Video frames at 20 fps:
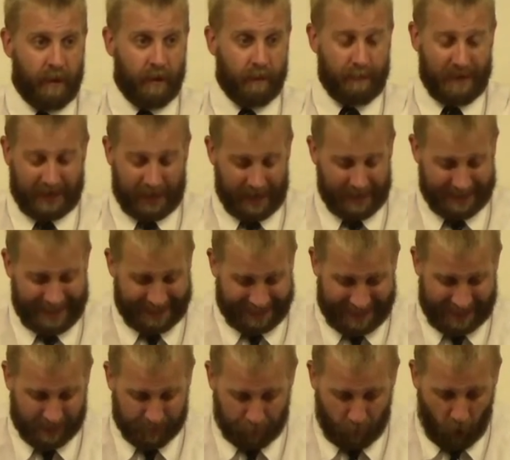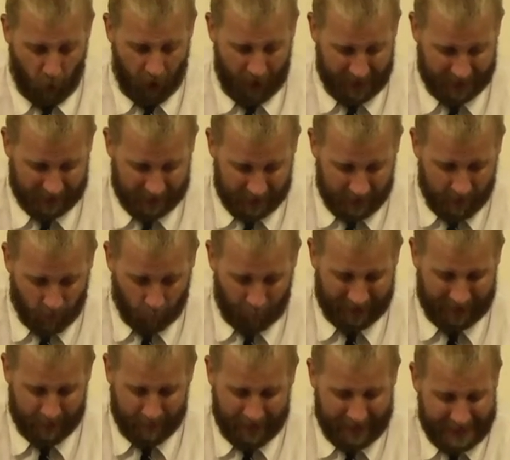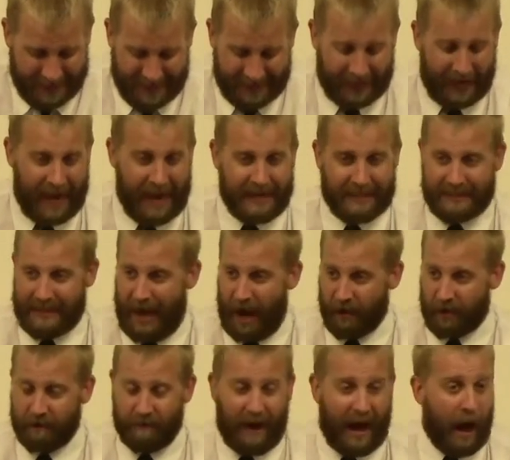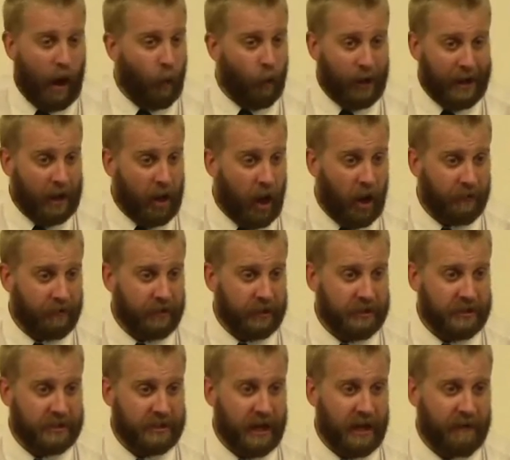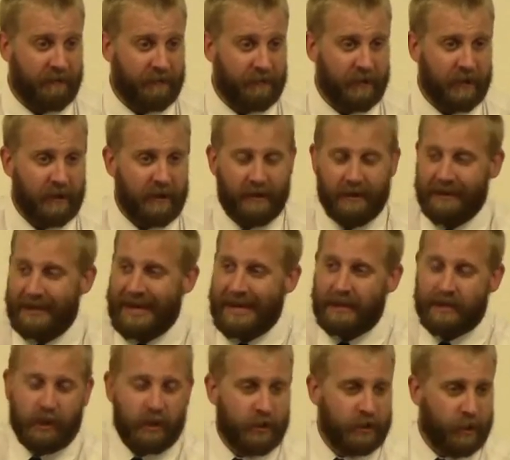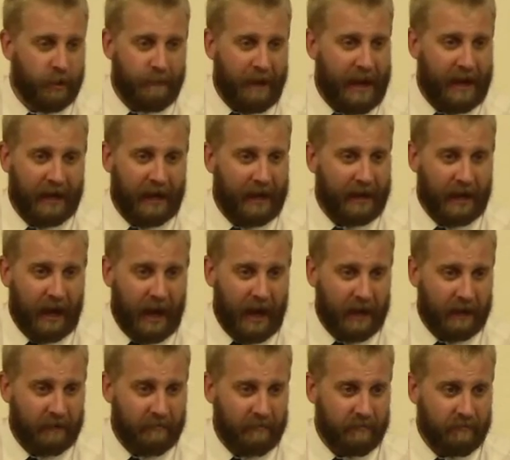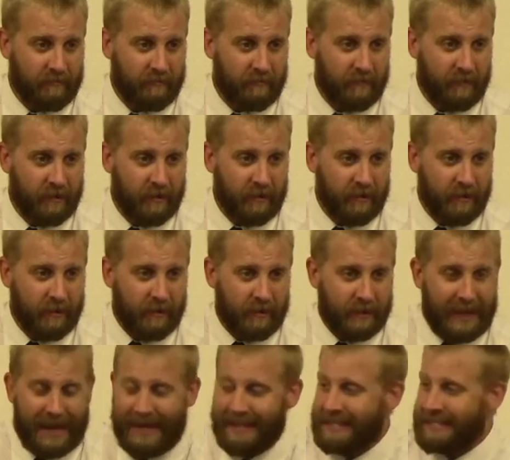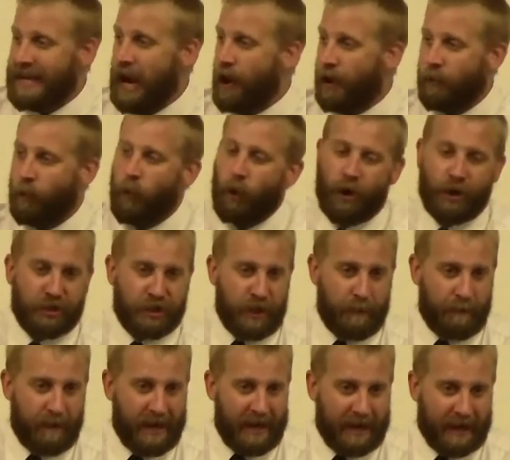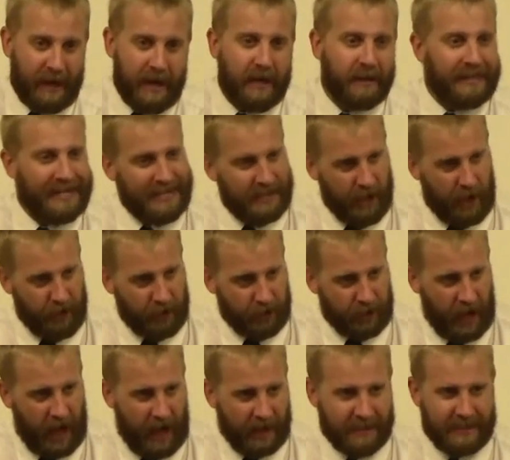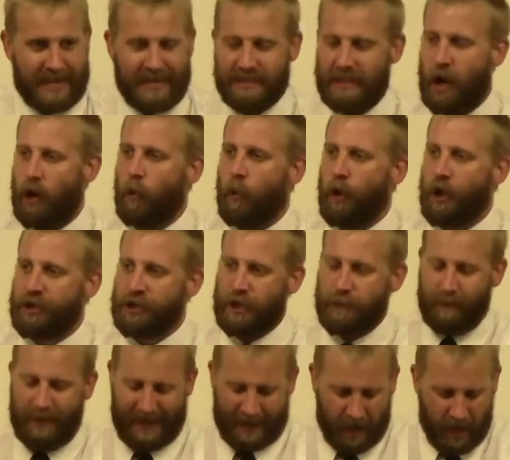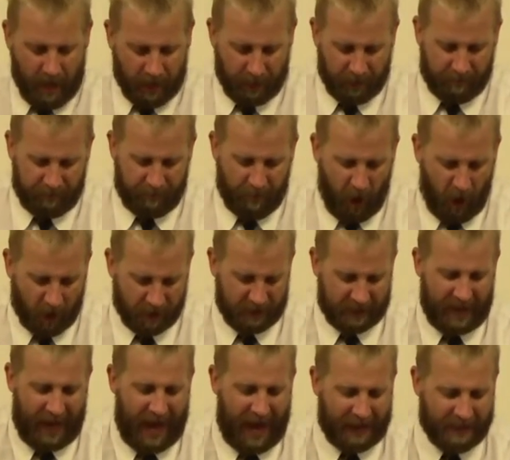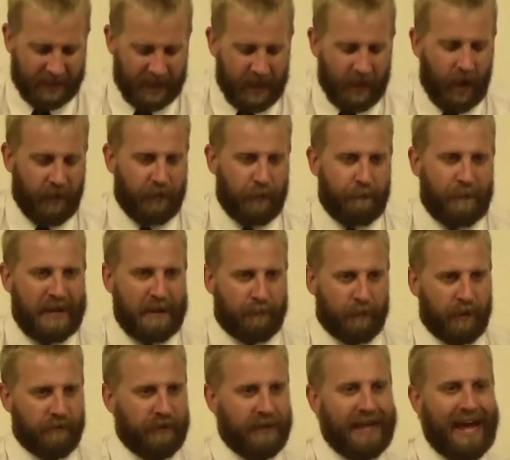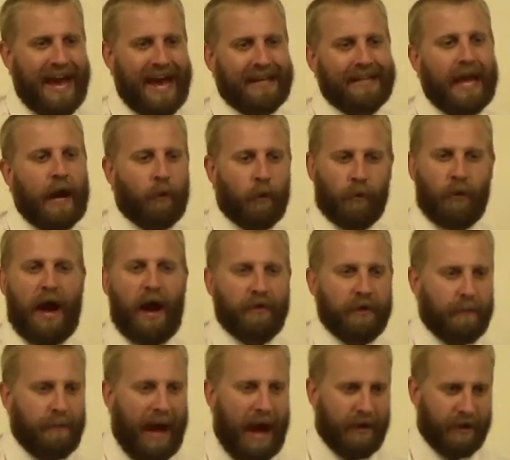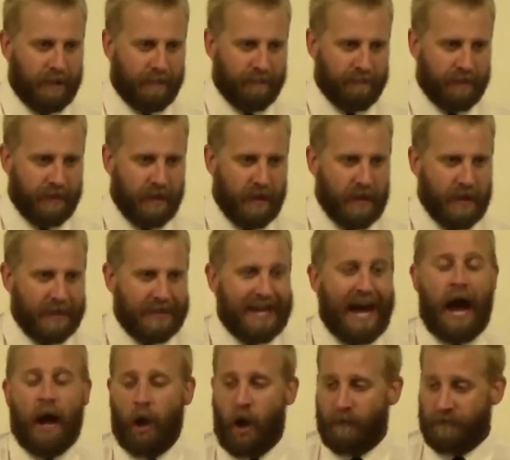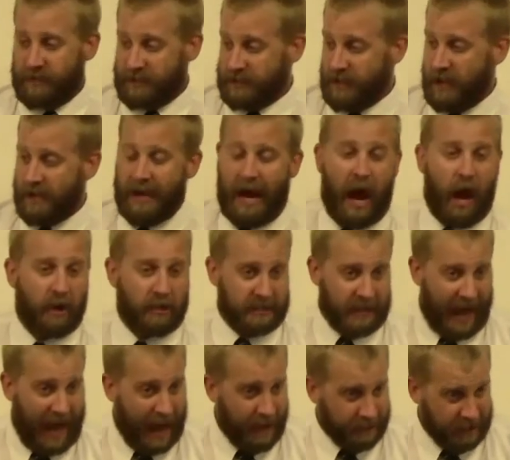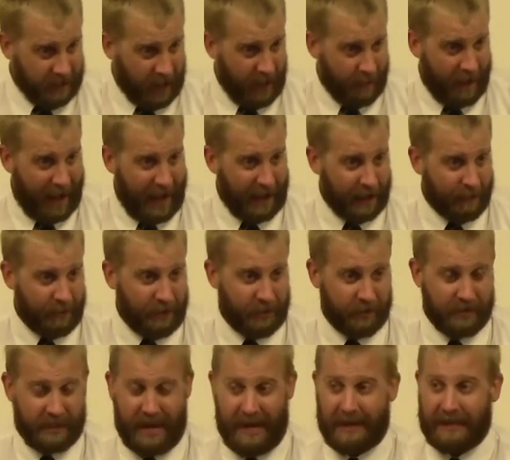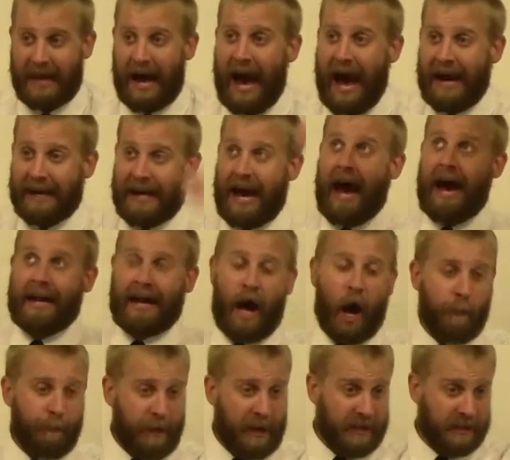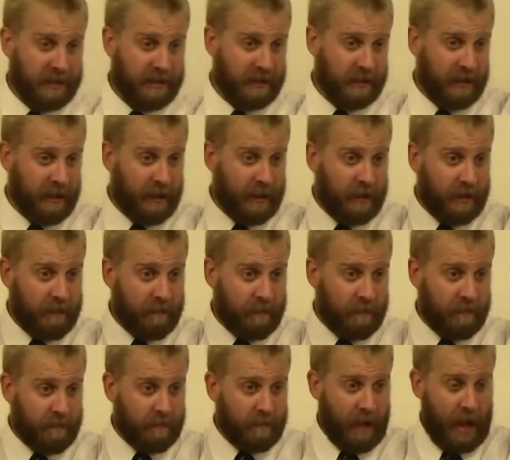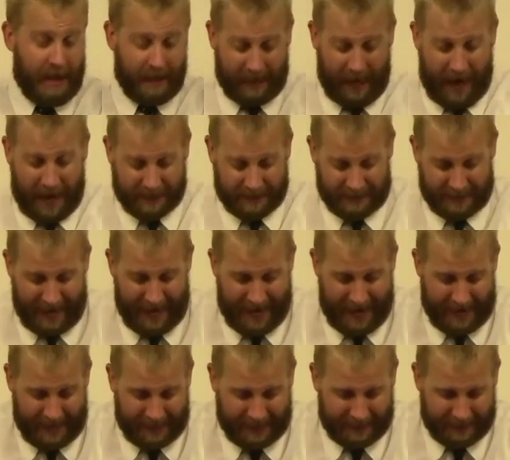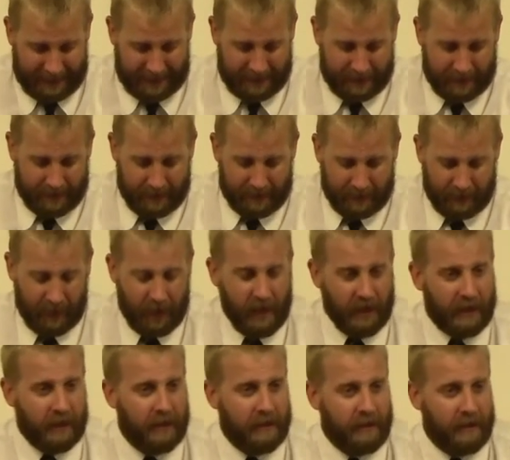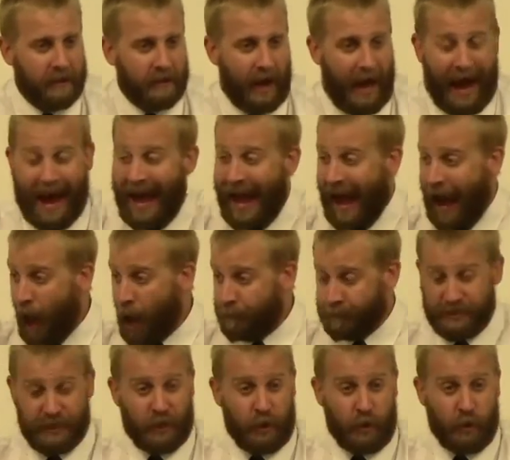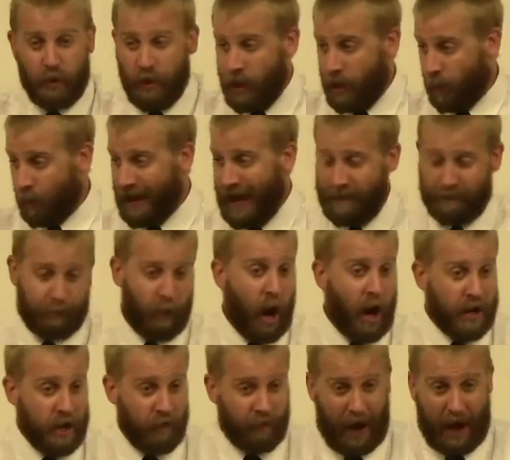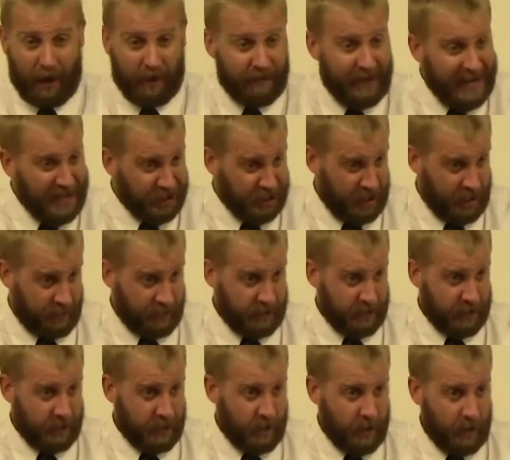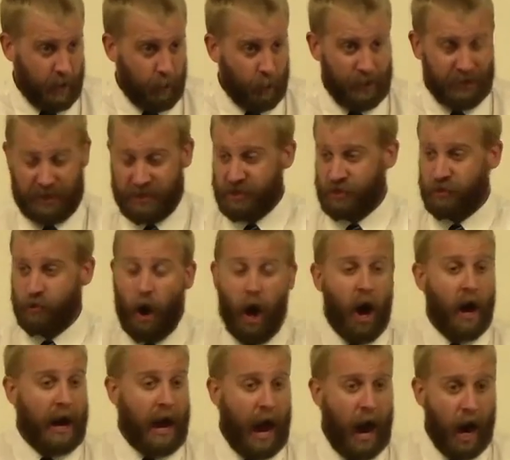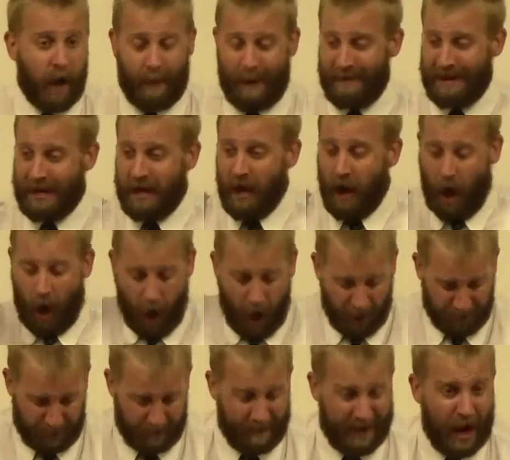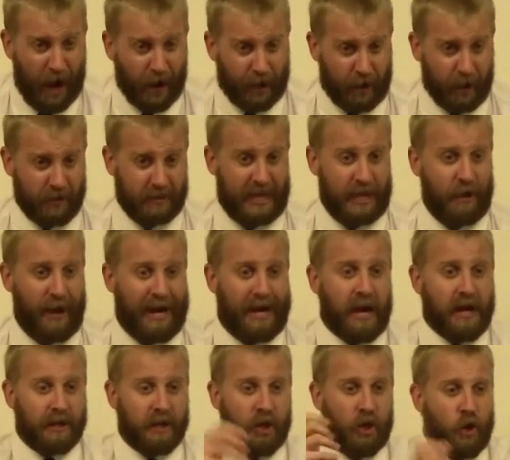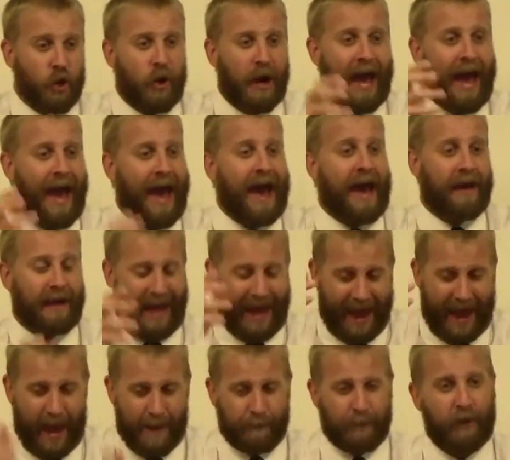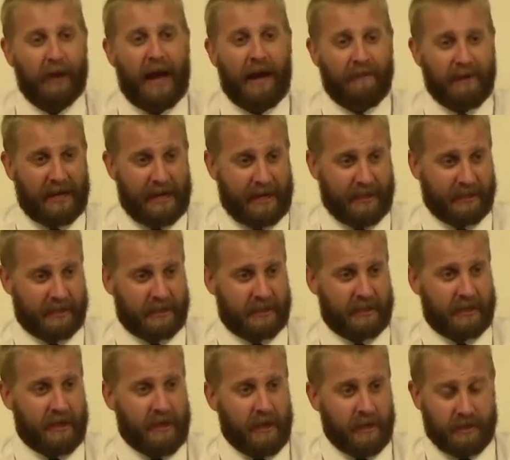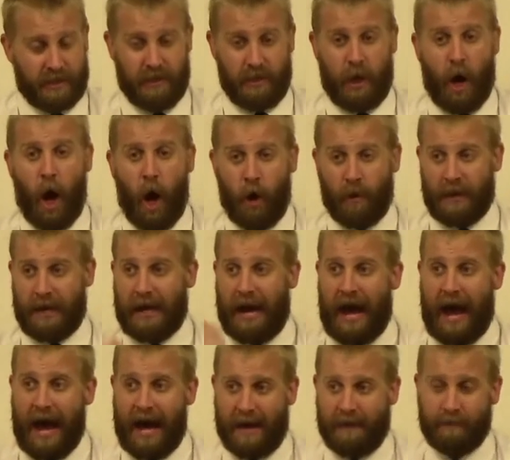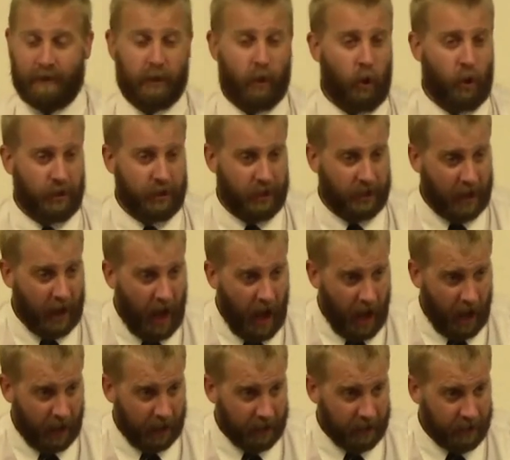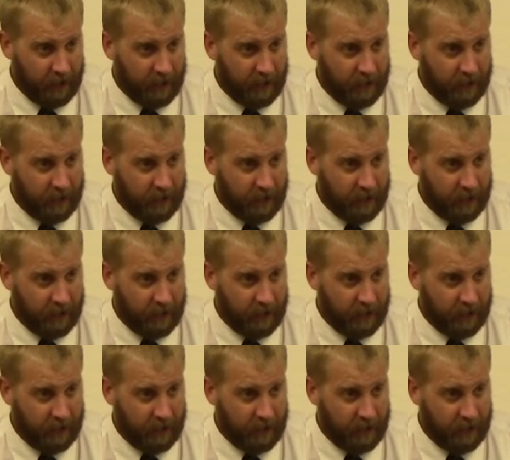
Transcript: Because at this point, when the Midianites are devouring all their stuff, they had turned their back on God. They had started worshiping these other gods. They started worshiping the false gods of the people of the land that were round about them. Now all of a sudden hard times come on them and they're saying, God, God, help us. And God's saying, look, I helped you when I brought you out of Egypt with a strong arm. I mean, all the miracles that you had, you had ample evidence to know that I am the Lord your God.